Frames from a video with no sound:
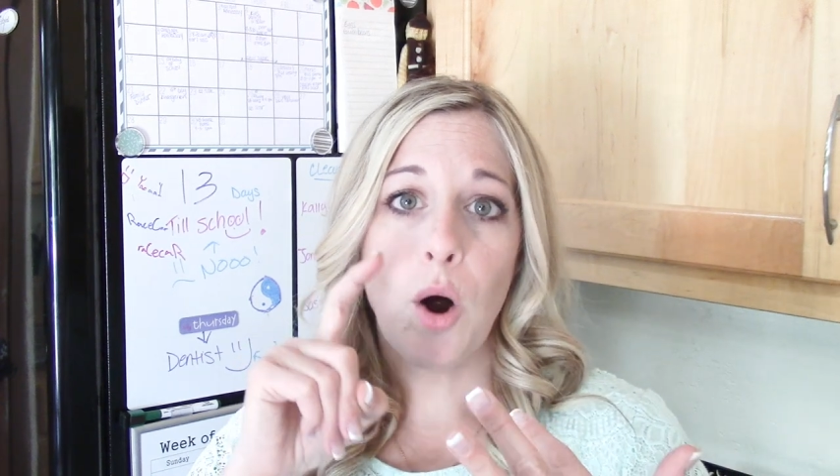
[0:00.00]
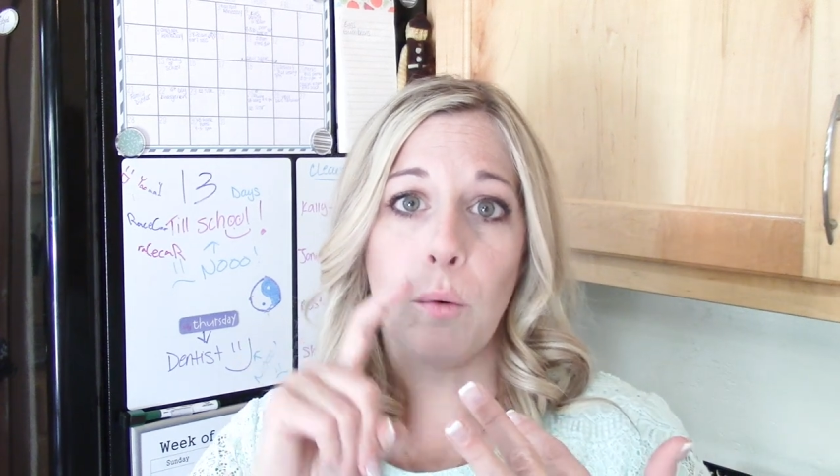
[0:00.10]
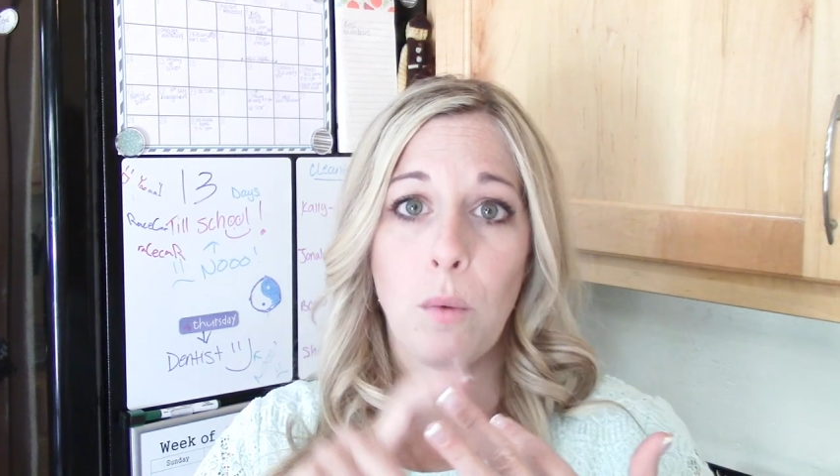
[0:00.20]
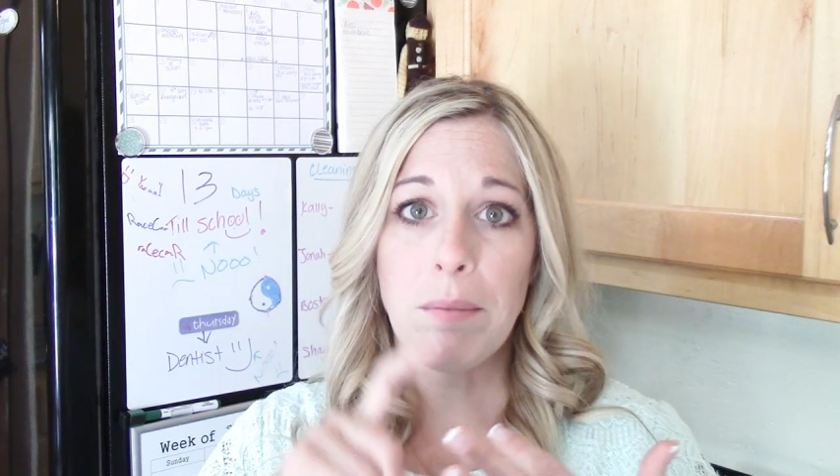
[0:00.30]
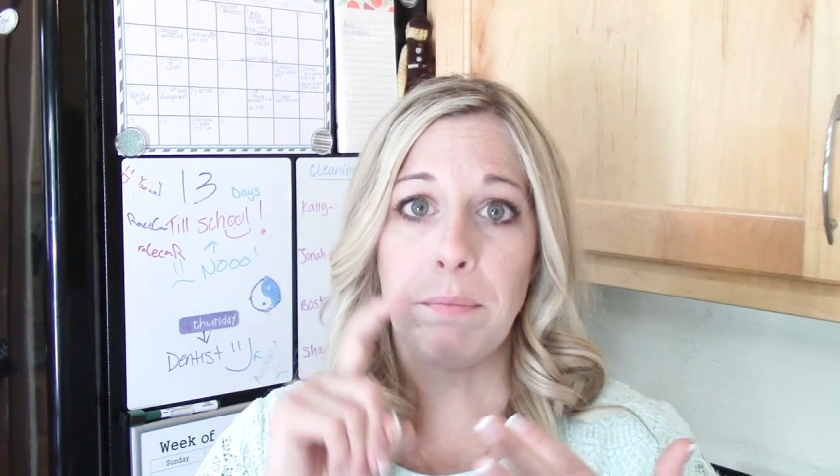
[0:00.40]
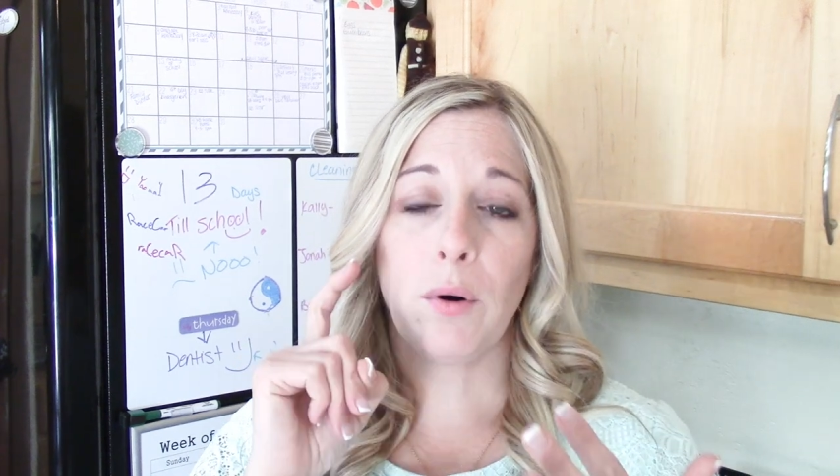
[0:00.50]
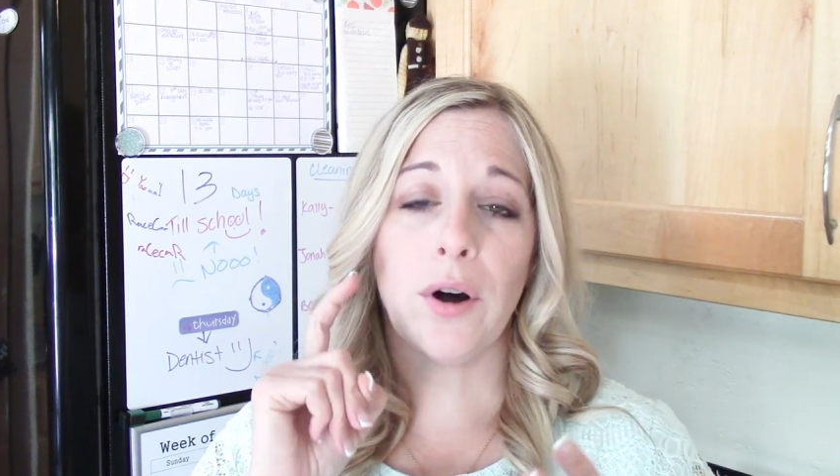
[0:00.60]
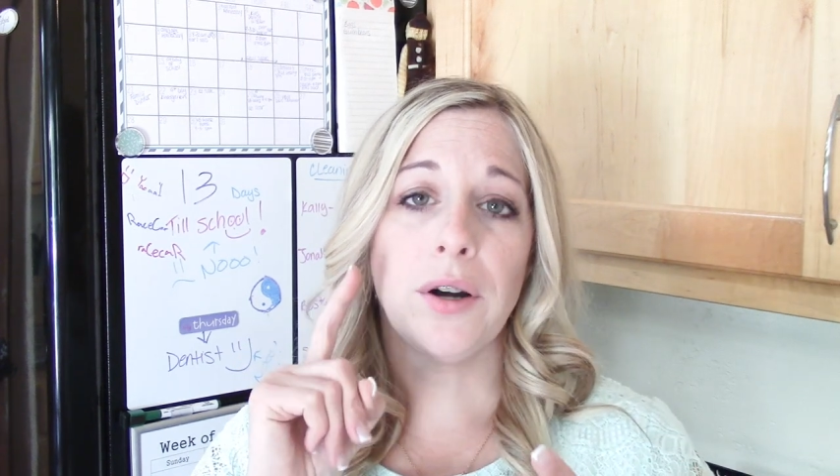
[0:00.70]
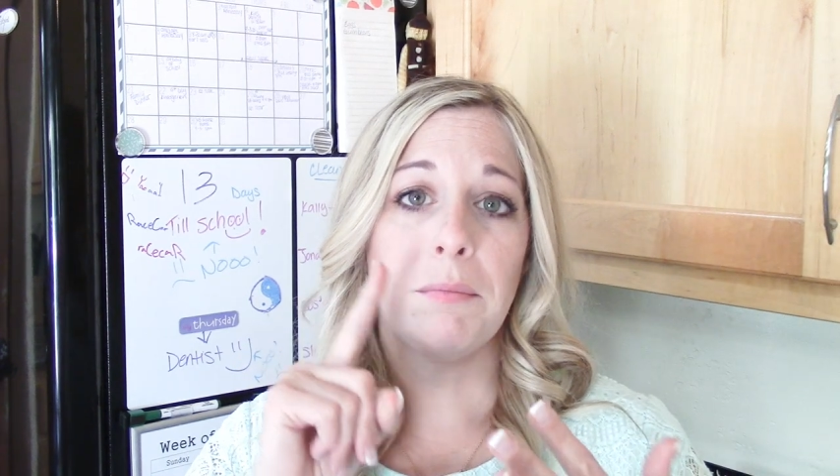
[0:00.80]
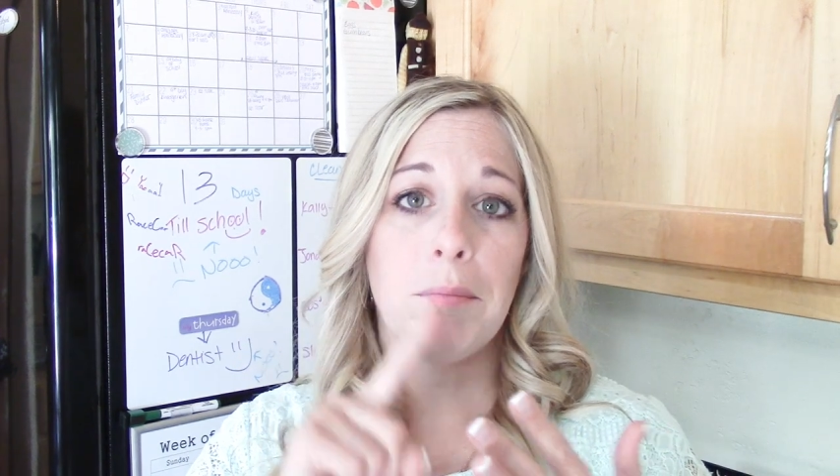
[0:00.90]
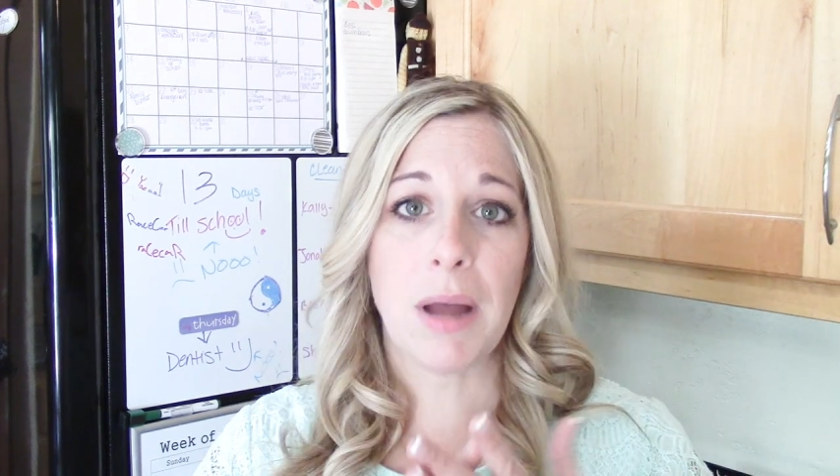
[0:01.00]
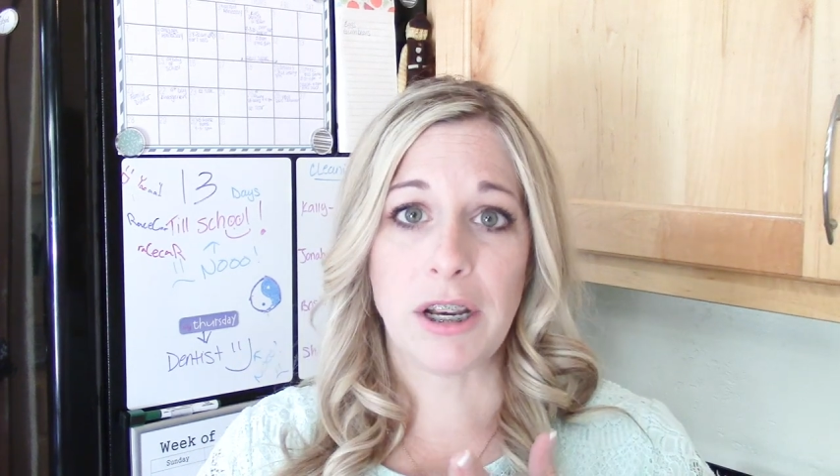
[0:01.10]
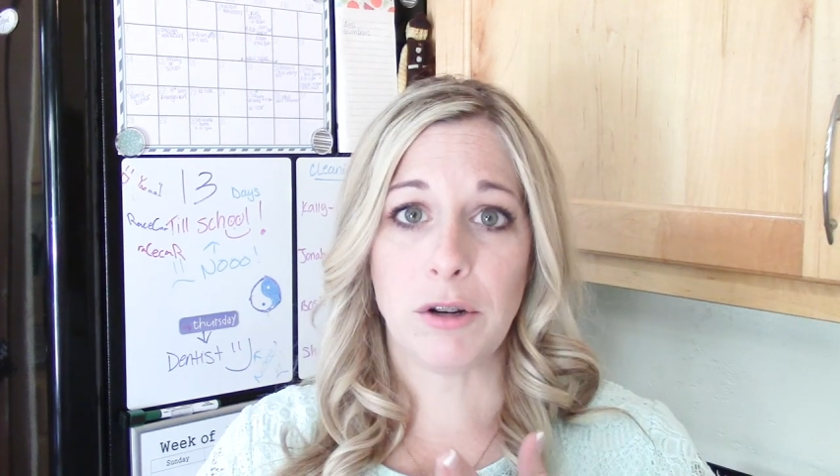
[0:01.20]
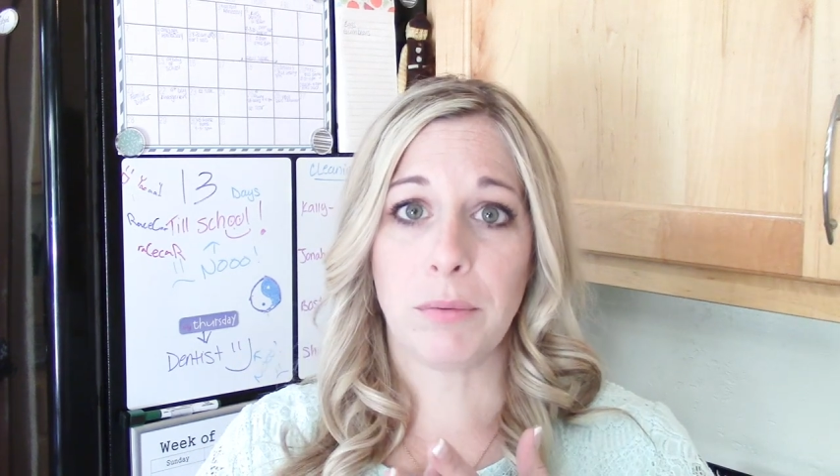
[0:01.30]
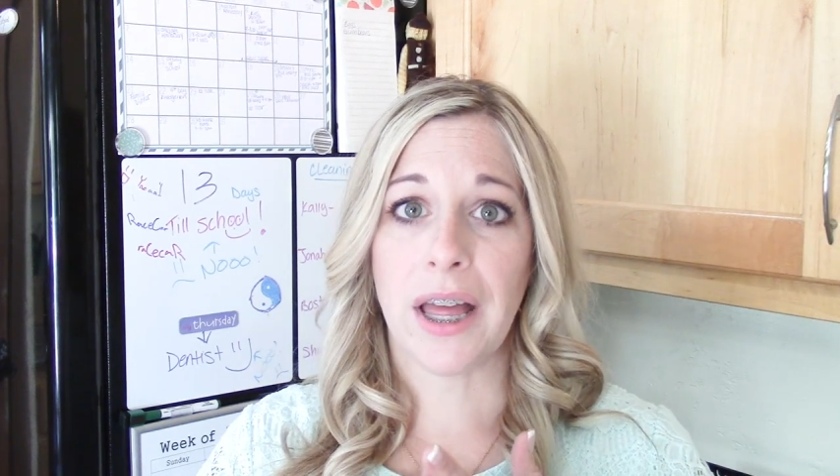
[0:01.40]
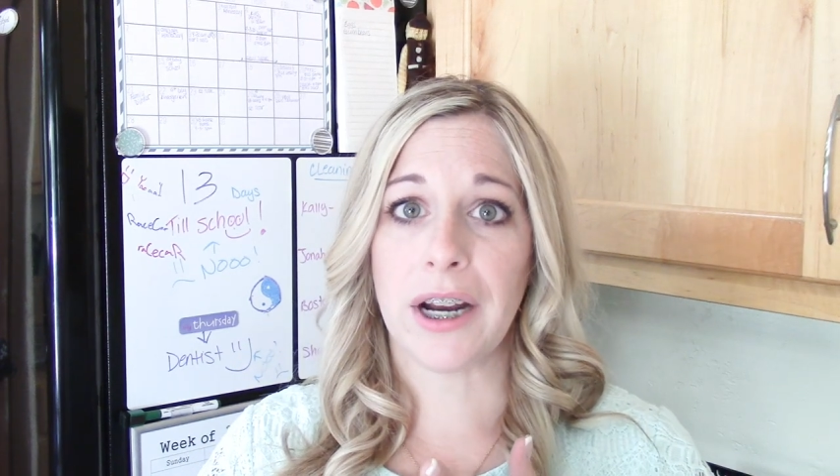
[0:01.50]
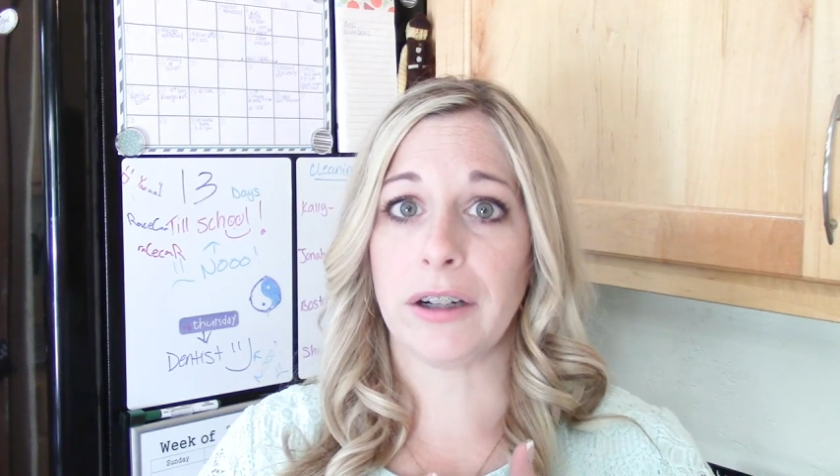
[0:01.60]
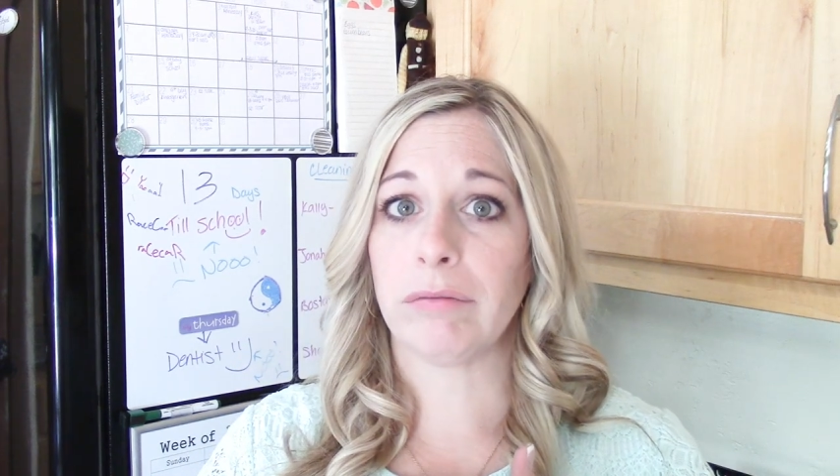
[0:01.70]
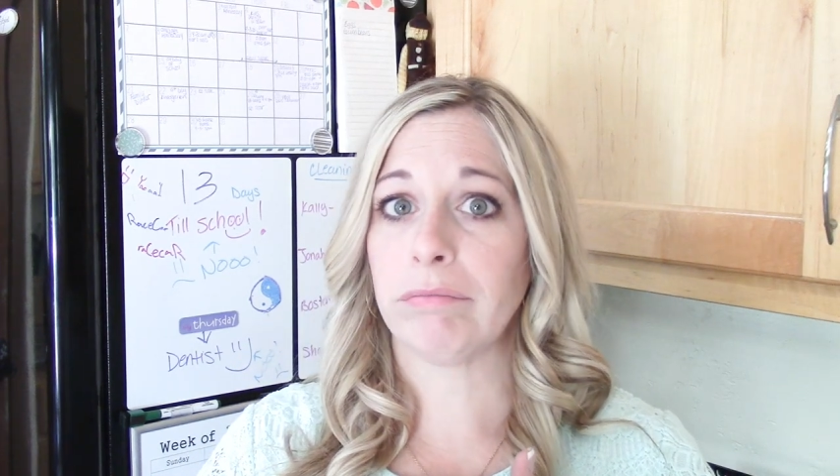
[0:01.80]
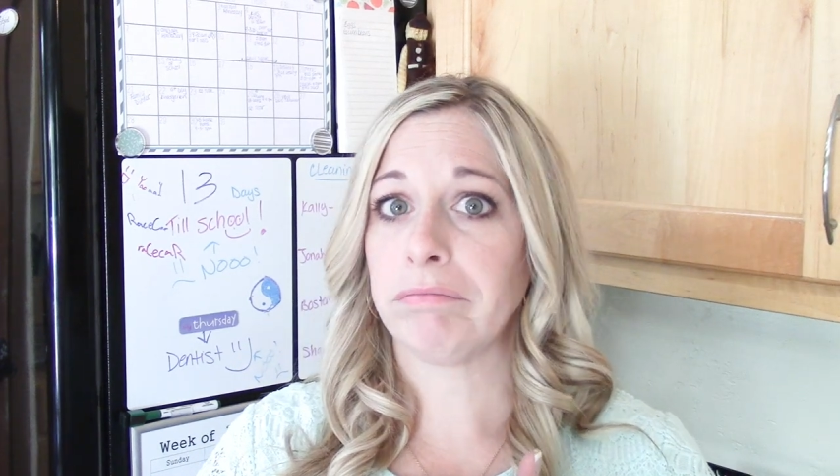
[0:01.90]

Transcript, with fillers: whiteboard, menu planner.